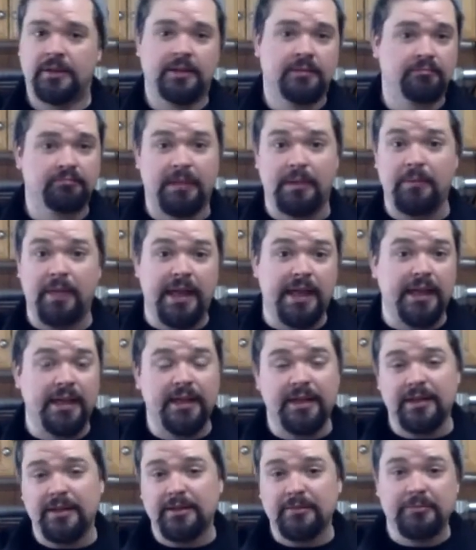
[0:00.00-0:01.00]
It
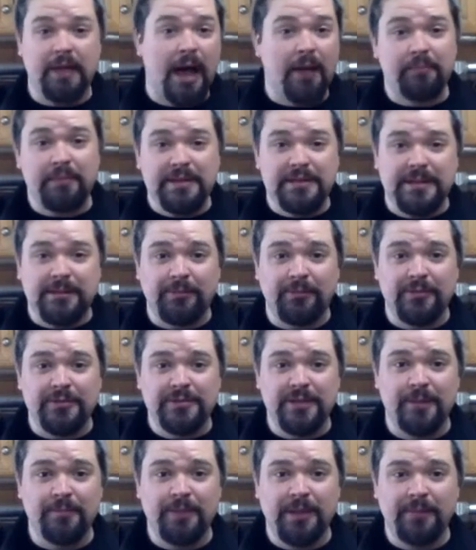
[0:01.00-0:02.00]
may not be simple for
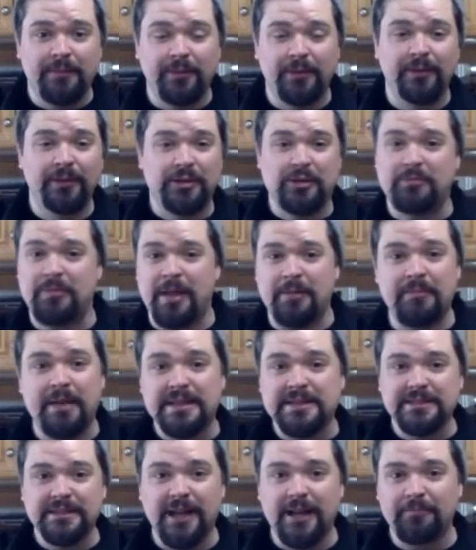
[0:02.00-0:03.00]
some people. You may
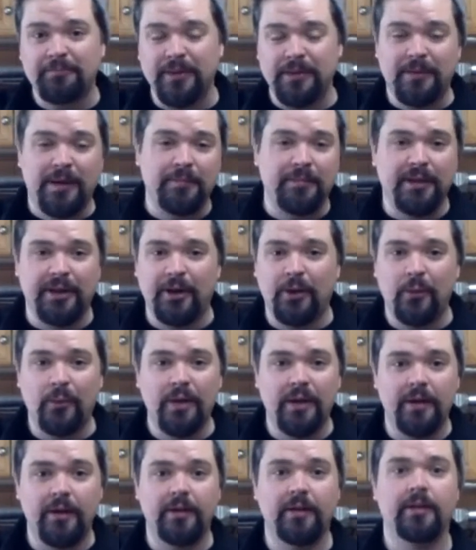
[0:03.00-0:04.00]
mess it up. It might be kind of
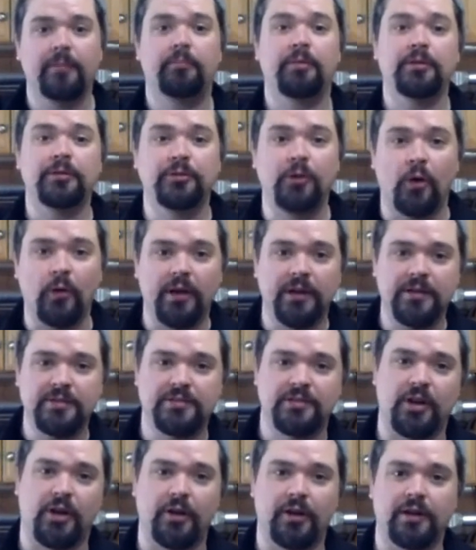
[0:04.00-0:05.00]
weird, but don't get
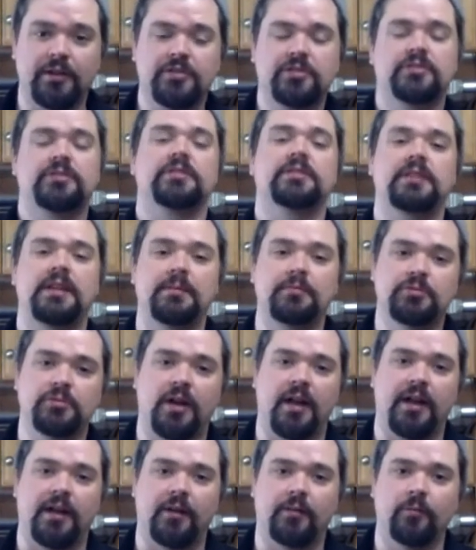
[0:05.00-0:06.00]
discouraged. Just keep
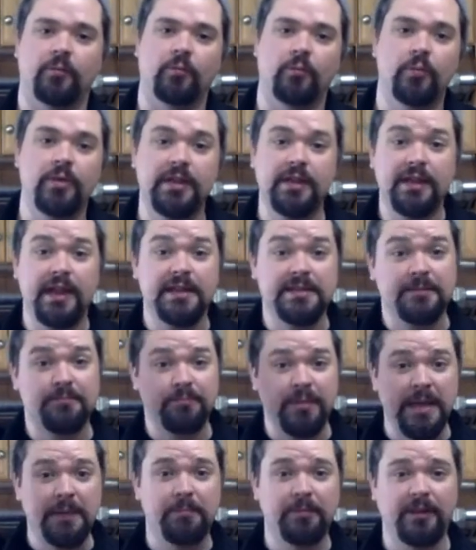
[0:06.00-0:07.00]
trying. We as a
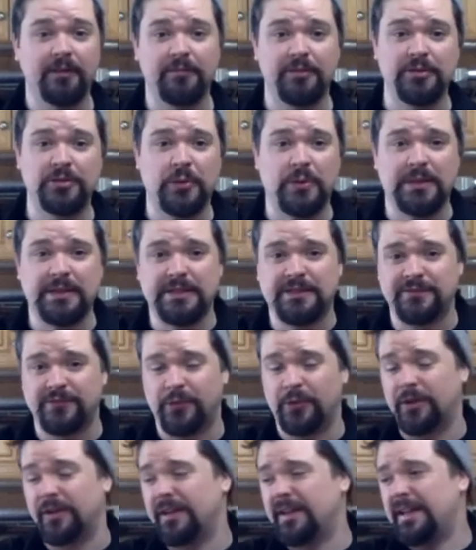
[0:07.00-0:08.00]
people have been doing this
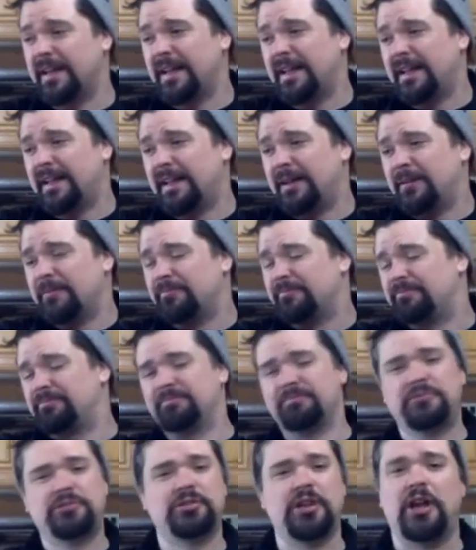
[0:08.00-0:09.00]
for
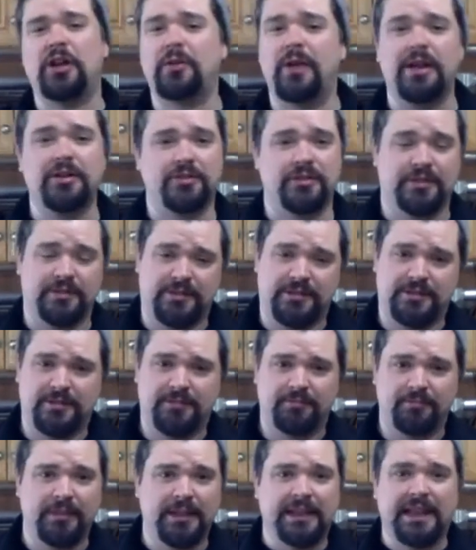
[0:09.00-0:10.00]
generations,
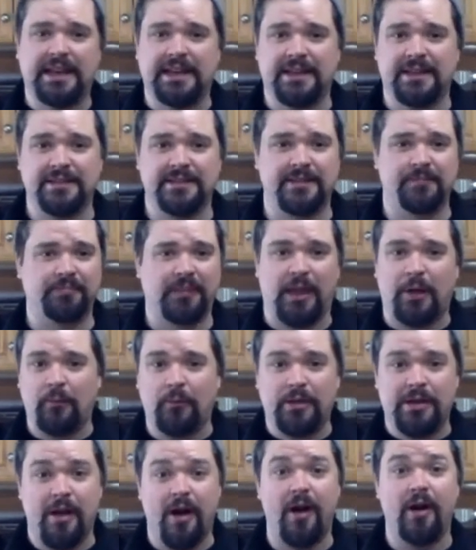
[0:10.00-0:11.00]
millennia, and
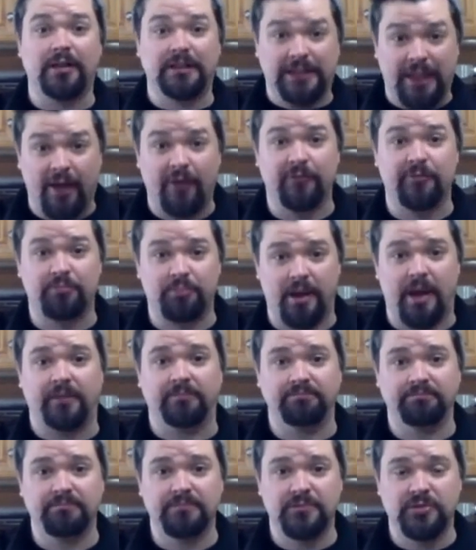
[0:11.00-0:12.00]
we all love bread.
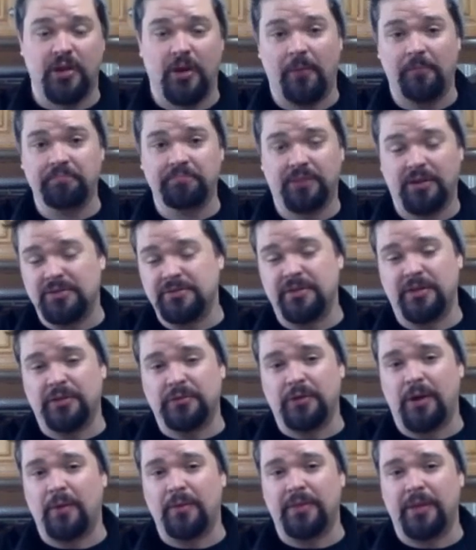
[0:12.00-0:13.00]
So there's nothing
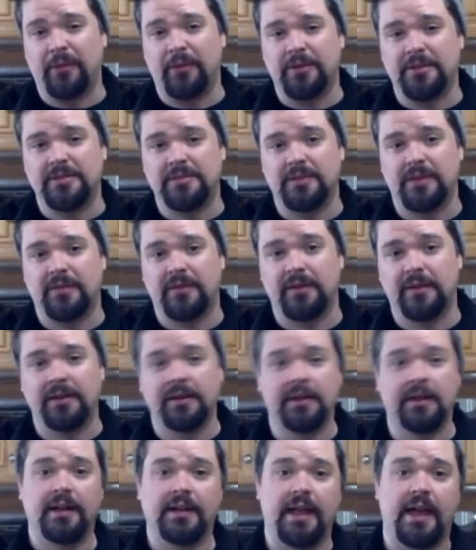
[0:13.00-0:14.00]
wrong with that whatsoever.
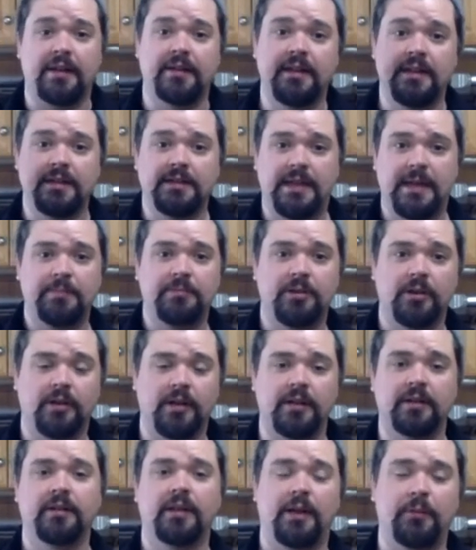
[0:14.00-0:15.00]
Again, keep
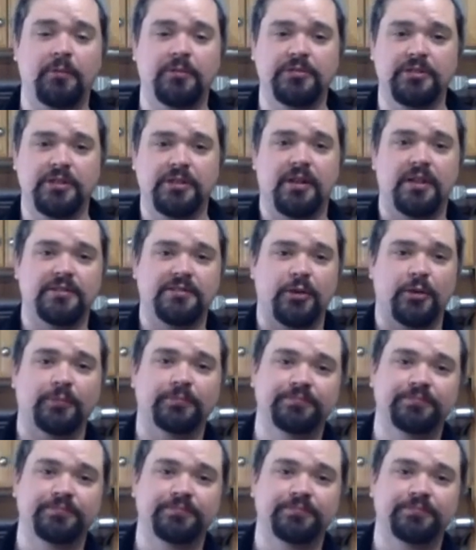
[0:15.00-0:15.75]
cooking, and we'll see you all soon.